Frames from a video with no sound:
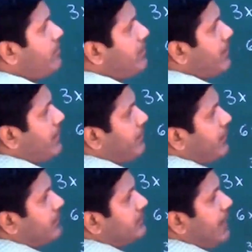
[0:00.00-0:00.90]
I mean by that?
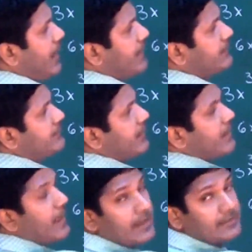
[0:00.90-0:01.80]
Because x
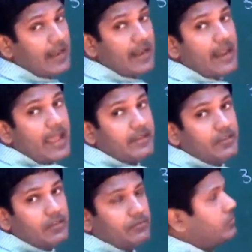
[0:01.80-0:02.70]
and x are like
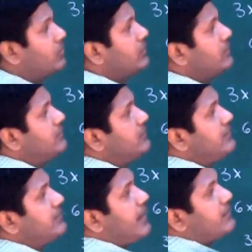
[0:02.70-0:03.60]
terms.
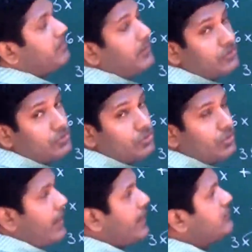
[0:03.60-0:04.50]
6x plus
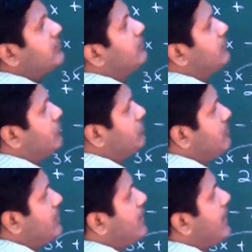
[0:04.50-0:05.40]
2x gives me